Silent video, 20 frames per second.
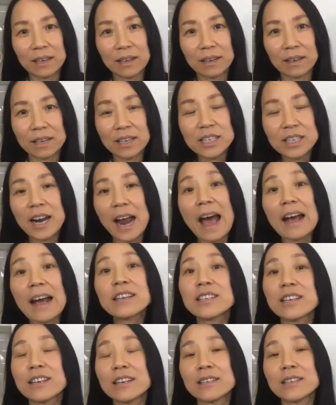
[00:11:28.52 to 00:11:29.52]

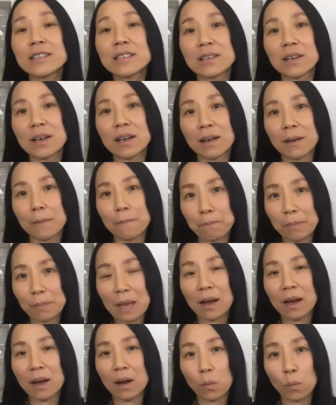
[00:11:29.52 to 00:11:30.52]
interactions
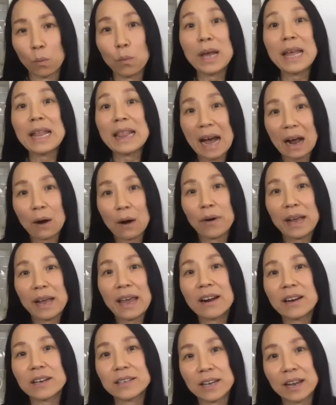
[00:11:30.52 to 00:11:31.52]
with our
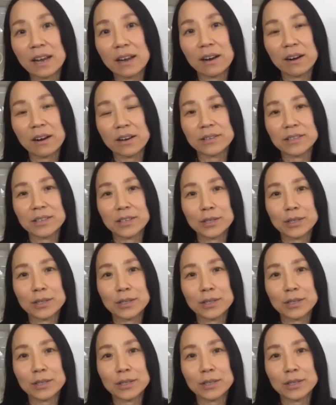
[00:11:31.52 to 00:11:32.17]
caretakers.